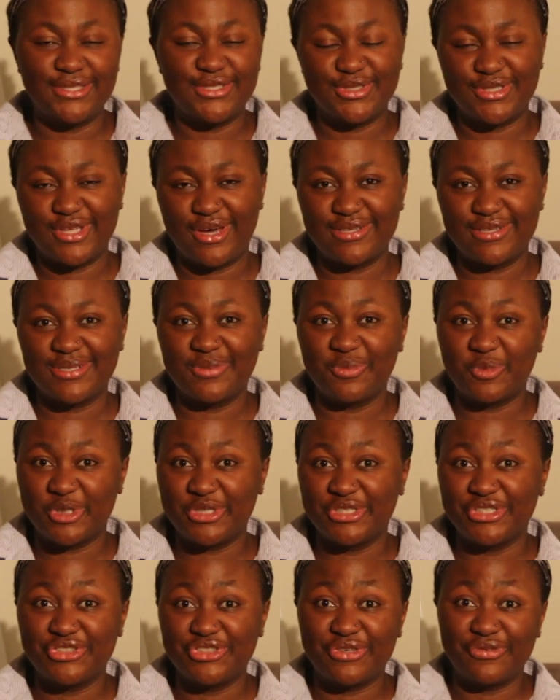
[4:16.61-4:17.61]

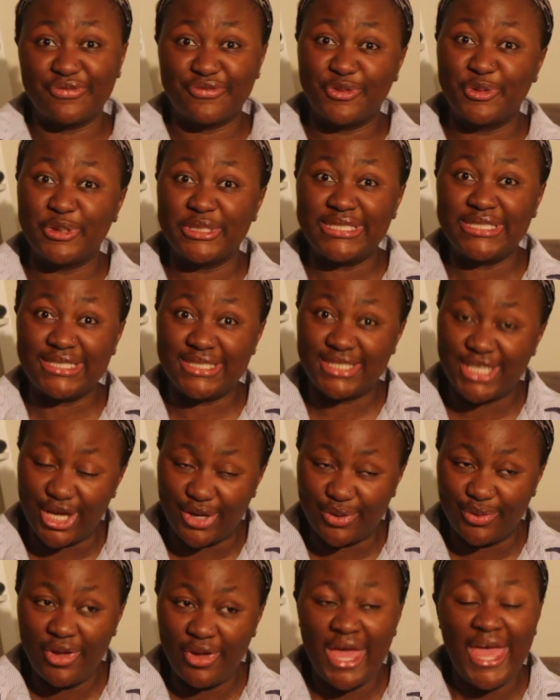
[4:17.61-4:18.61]

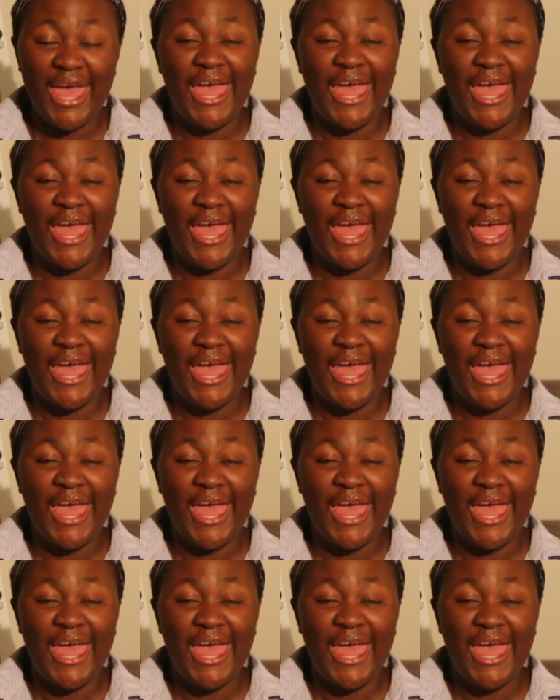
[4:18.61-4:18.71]
2,142.